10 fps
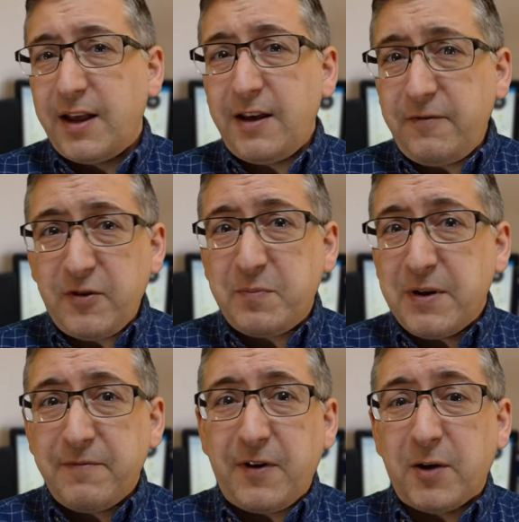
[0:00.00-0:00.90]
If you've
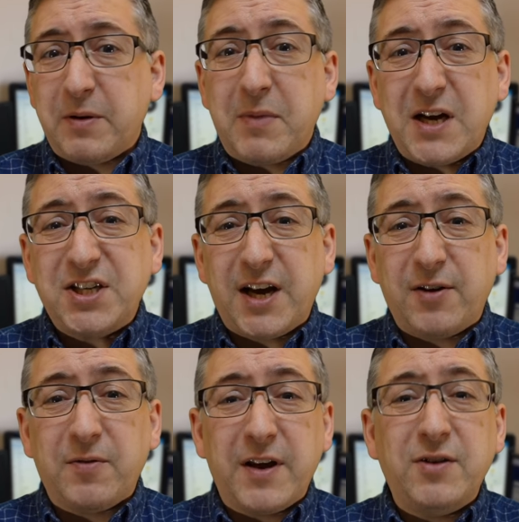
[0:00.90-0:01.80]
been following my
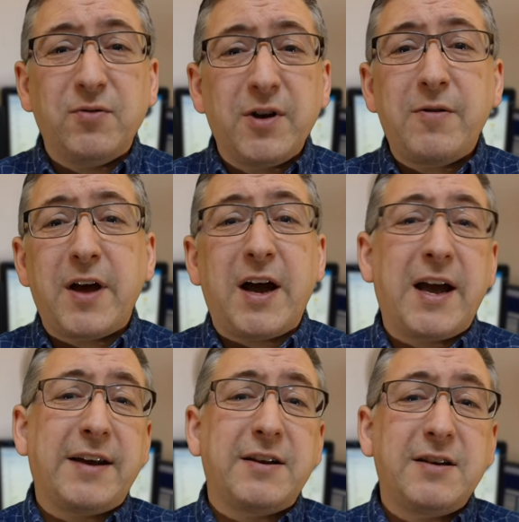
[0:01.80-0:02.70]
channel, then you'll know that I had a